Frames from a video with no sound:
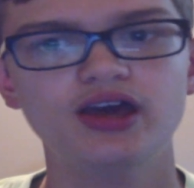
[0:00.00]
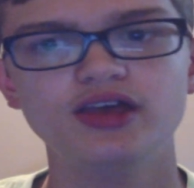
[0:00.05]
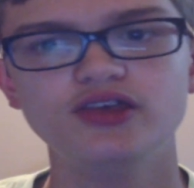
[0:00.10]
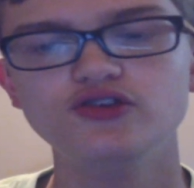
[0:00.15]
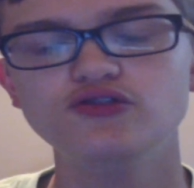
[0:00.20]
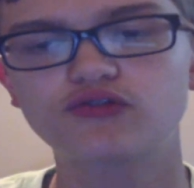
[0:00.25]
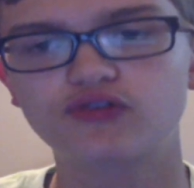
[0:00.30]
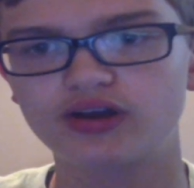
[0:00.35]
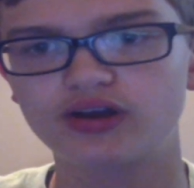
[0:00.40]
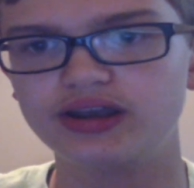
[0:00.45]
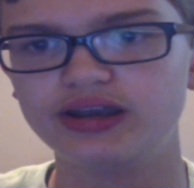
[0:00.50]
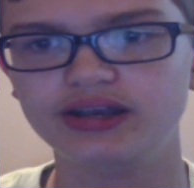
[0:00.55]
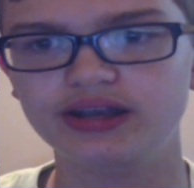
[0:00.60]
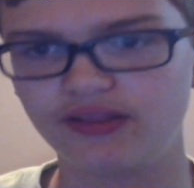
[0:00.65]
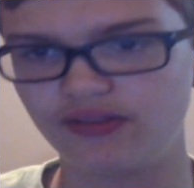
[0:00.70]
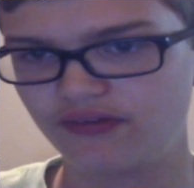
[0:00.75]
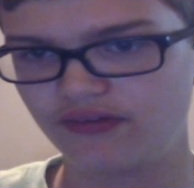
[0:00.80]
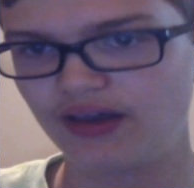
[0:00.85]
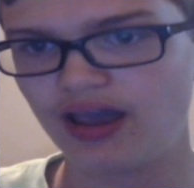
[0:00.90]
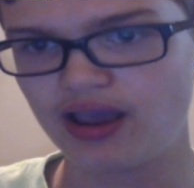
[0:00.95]
you've written an
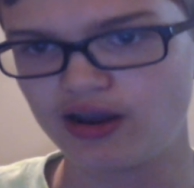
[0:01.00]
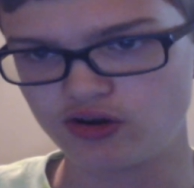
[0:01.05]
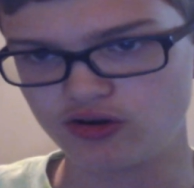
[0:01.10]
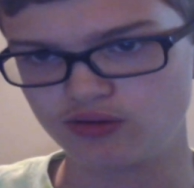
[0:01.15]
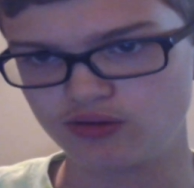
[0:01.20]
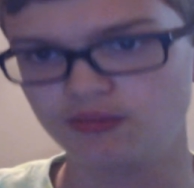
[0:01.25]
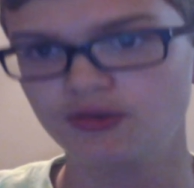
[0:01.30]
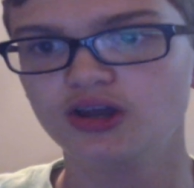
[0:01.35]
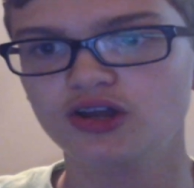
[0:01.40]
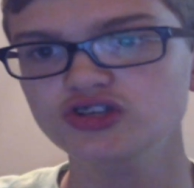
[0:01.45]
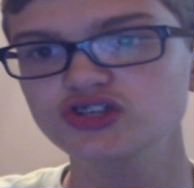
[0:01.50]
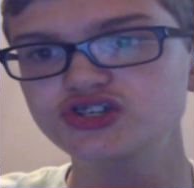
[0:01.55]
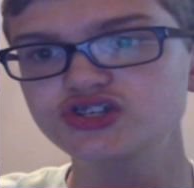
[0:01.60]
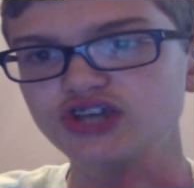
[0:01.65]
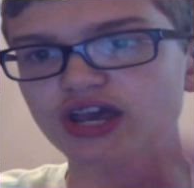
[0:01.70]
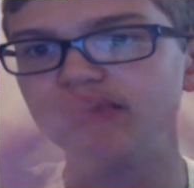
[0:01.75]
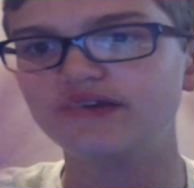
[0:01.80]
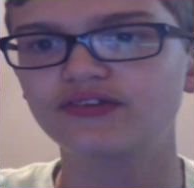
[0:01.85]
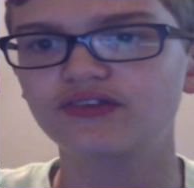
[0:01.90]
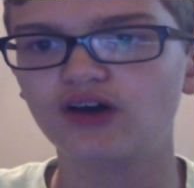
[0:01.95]
entire
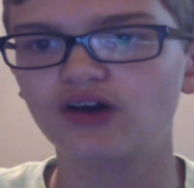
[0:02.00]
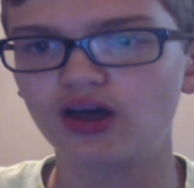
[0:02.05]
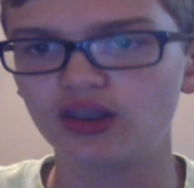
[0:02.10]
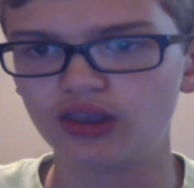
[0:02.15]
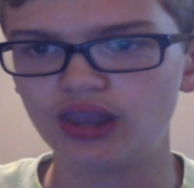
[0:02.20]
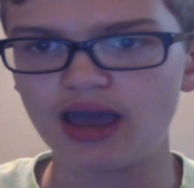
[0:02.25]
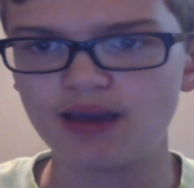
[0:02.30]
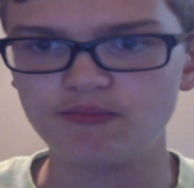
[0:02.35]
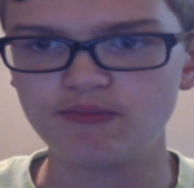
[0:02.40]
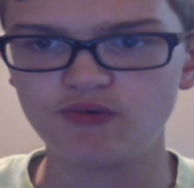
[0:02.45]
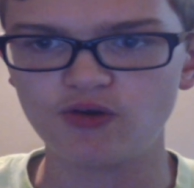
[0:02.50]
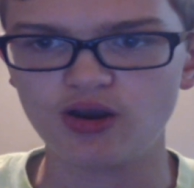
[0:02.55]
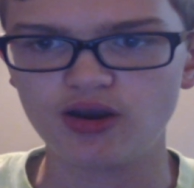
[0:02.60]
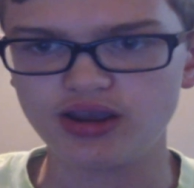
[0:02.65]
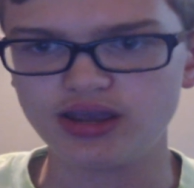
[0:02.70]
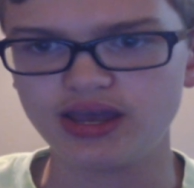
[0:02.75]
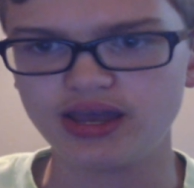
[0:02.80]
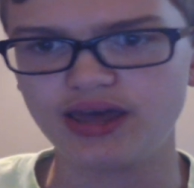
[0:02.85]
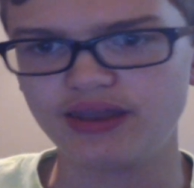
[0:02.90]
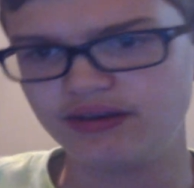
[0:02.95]
JSON
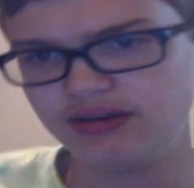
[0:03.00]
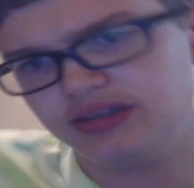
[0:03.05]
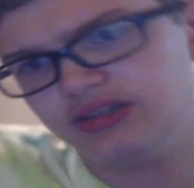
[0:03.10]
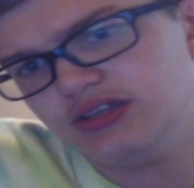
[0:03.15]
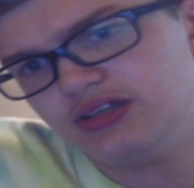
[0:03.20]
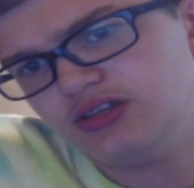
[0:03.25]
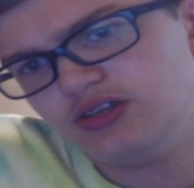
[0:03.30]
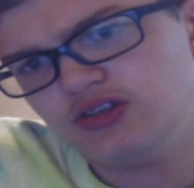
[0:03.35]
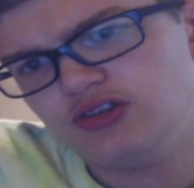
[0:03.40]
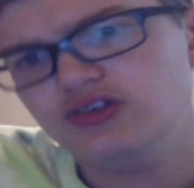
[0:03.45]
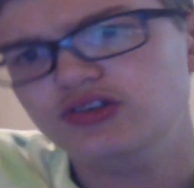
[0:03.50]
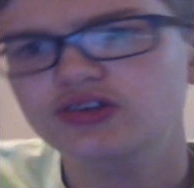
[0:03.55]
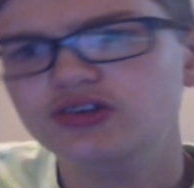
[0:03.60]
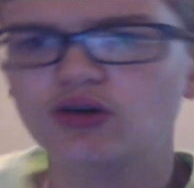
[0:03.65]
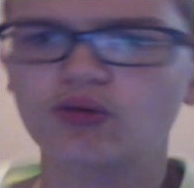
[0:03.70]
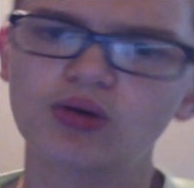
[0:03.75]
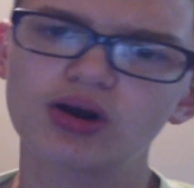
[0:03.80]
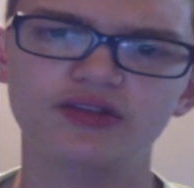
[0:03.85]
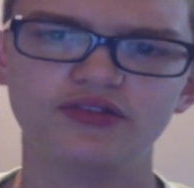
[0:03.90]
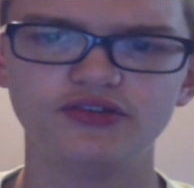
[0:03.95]
library and you
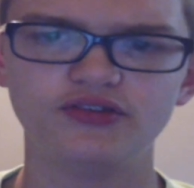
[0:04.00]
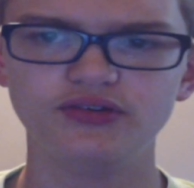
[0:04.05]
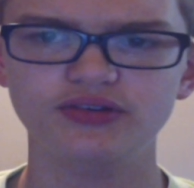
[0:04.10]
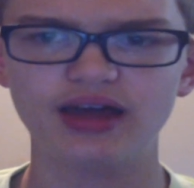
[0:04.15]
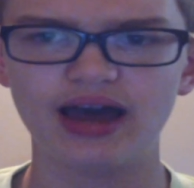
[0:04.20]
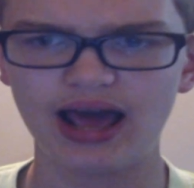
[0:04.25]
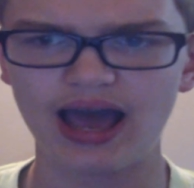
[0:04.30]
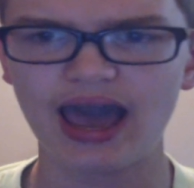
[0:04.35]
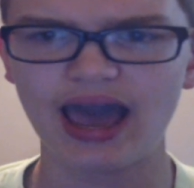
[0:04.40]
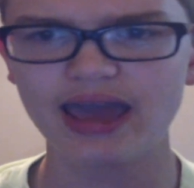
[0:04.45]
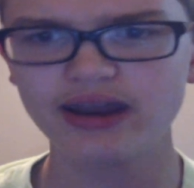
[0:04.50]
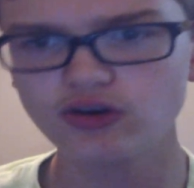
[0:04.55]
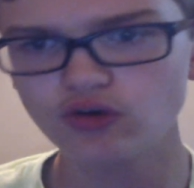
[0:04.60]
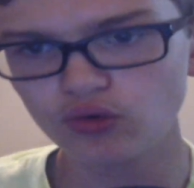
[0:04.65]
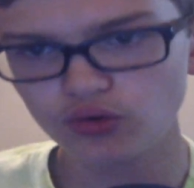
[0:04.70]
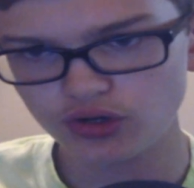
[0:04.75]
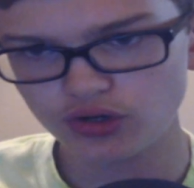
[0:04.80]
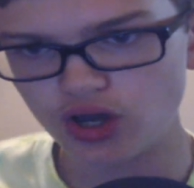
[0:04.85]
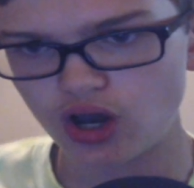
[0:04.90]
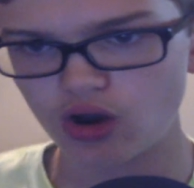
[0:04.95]
want to do that. I
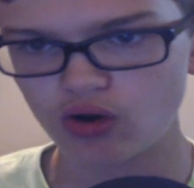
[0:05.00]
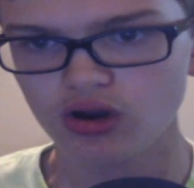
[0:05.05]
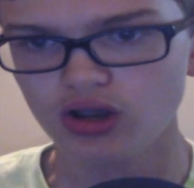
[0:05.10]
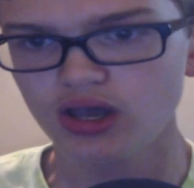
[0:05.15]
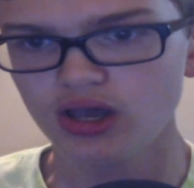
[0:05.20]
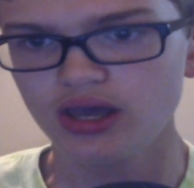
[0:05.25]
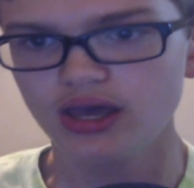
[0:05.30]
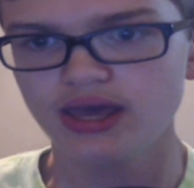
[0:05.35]
don't know.